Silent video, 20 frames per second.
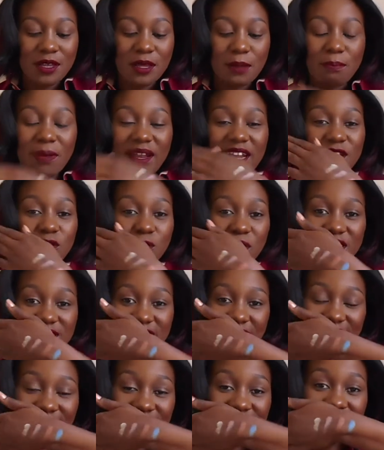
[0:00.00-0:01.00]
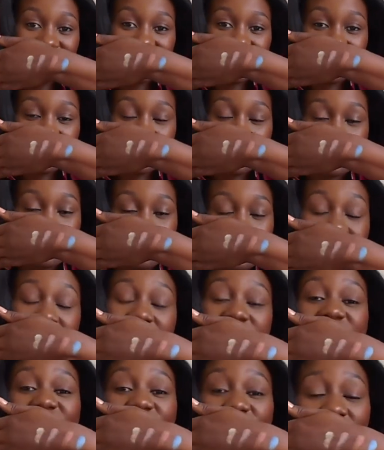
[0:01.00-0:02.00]
But anyways, I think this
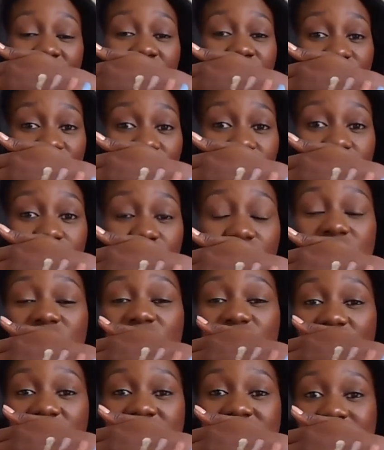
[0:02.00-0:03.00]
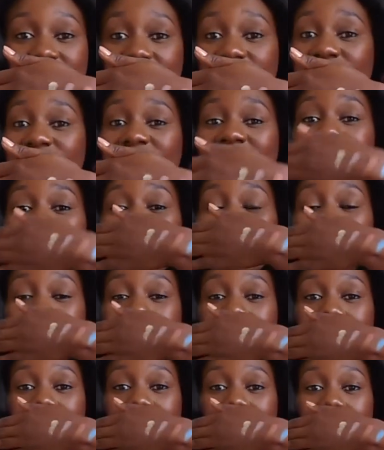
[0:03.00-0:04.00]
is very, very good and very safe
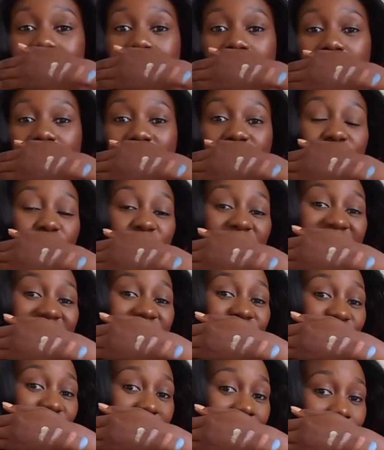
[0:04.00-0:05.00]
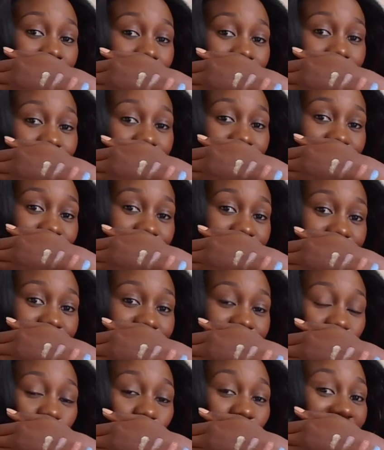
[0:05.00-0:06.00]
for an evening
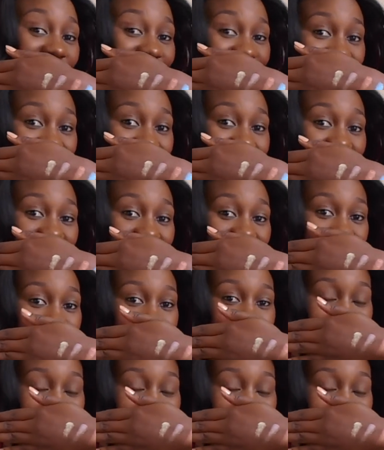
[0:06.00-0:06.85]
or later in the night